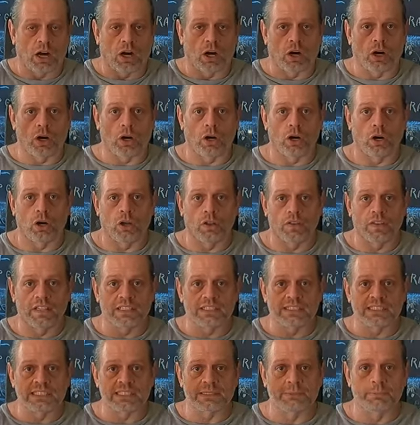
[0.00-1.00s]
All
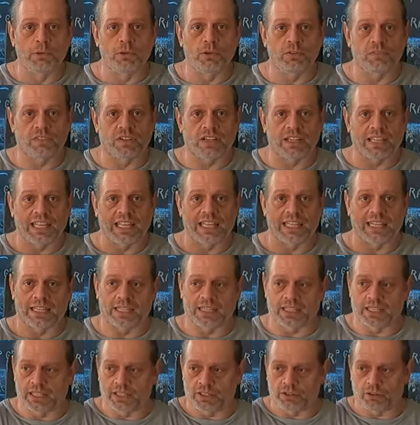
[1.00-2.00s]
this is moving
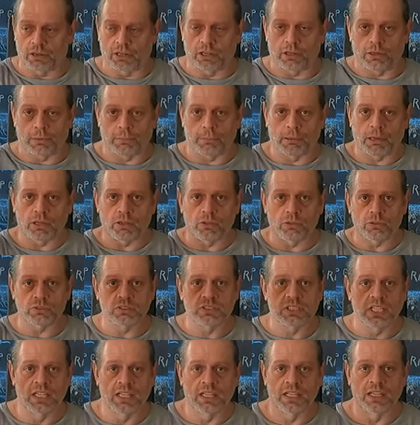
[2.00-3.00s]
again. Your
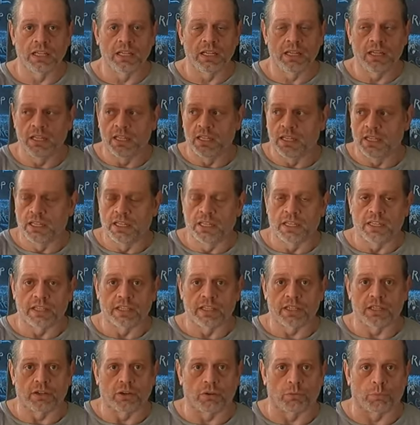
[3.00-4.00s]
elbows,
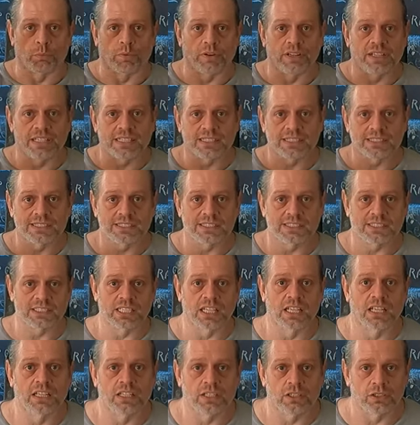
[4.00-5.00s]
your
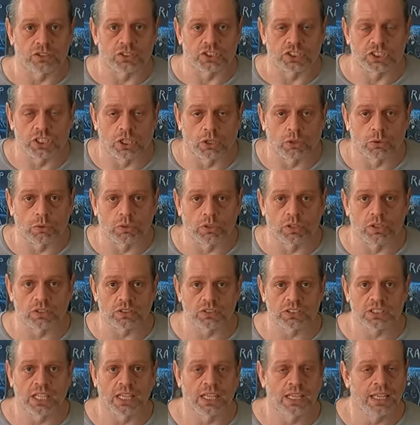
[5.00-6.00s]
wrists, your
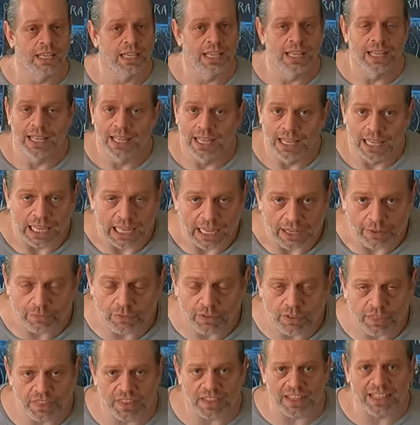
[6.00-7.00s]
shoulders,
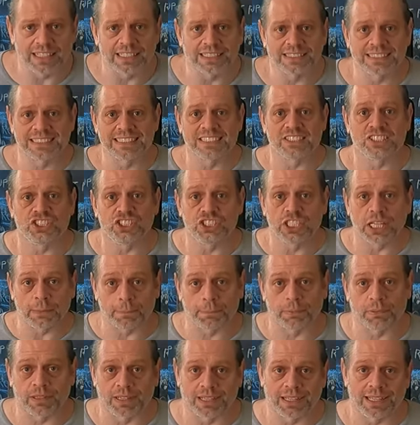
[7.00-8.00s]
everything is in
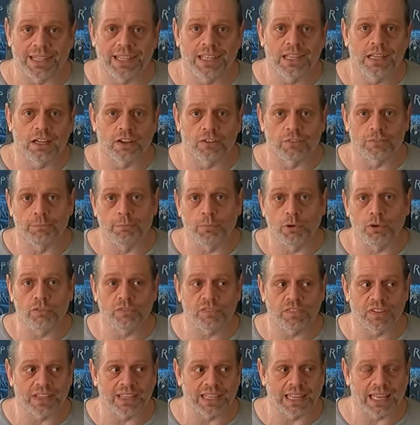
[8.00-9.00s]
jeopardy of
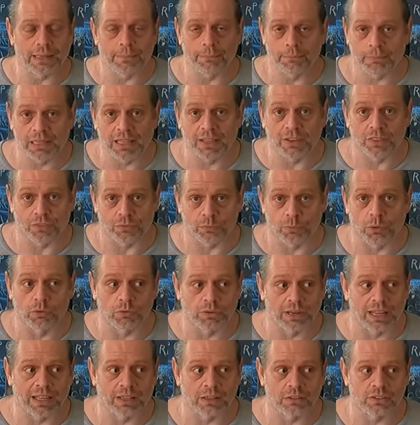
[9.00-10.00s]
moving and being
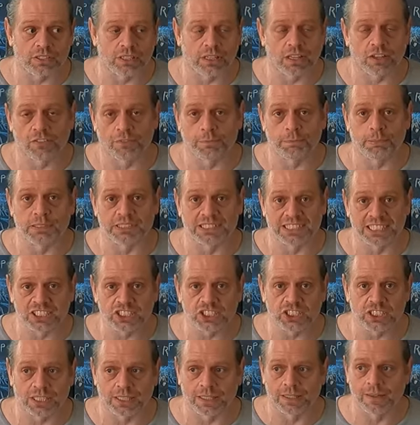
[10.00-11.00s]
thrown out of
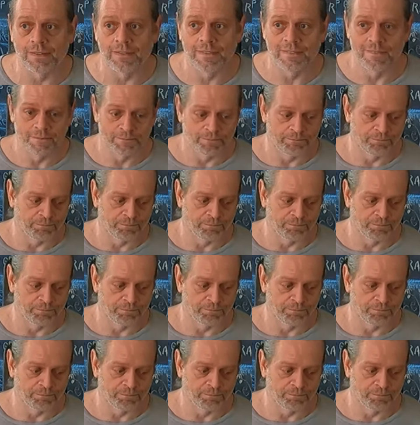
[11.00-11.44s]
position,